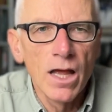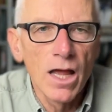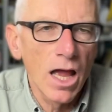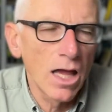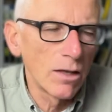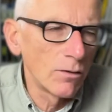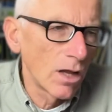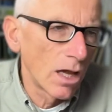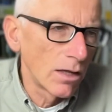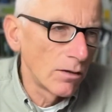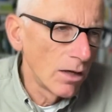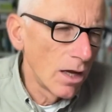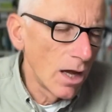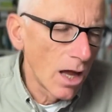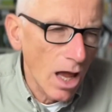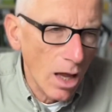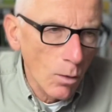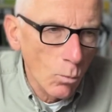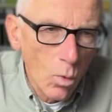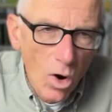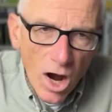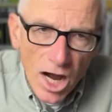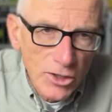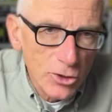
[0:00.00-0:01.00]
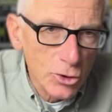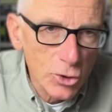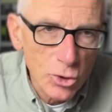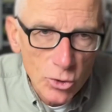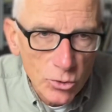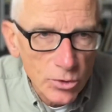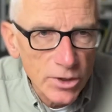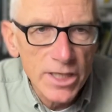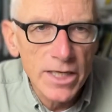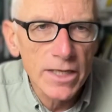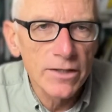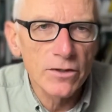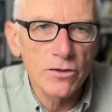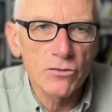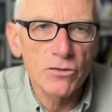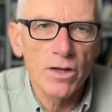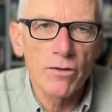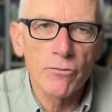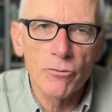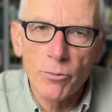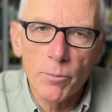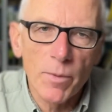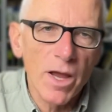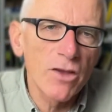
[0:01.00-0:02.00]
and why do you need this
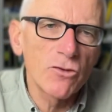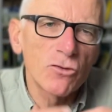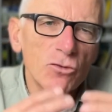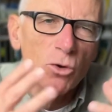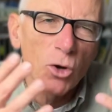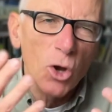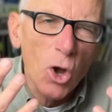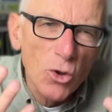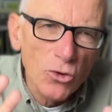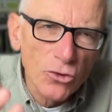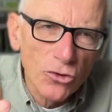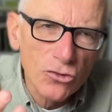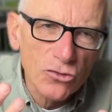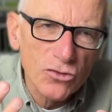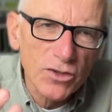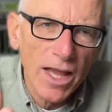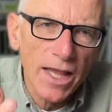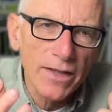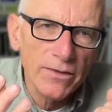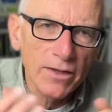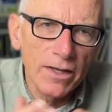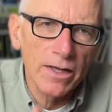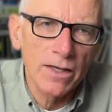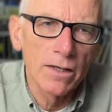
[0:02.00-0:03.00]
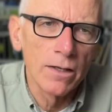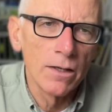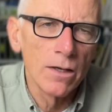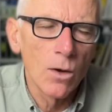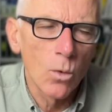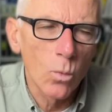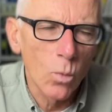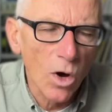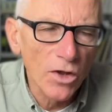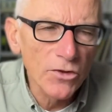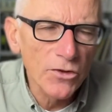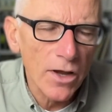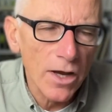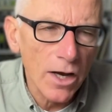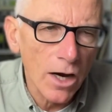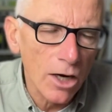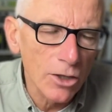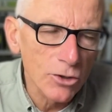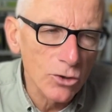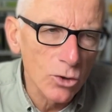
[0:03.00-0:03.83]
information? So understanding what they are